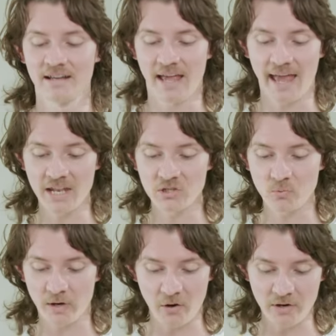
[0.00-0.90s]
And
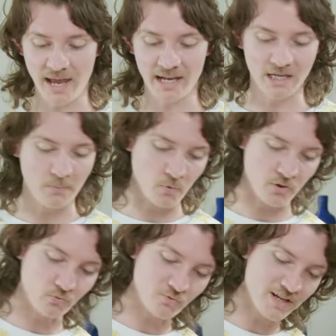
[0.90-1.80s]
we're going to end up with a
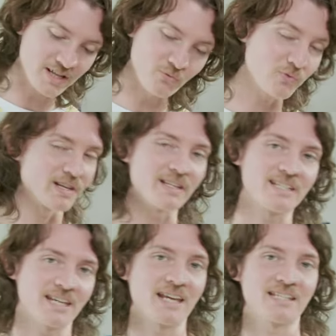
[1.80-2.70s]
really, really
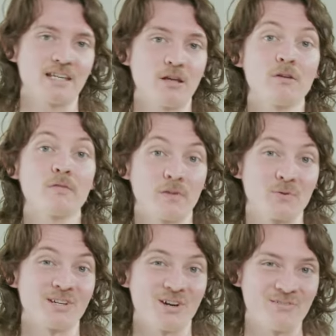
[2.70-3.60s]
tasty
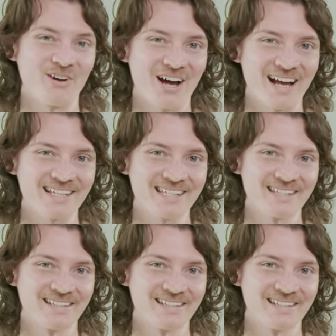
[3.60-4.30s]
filter over ice.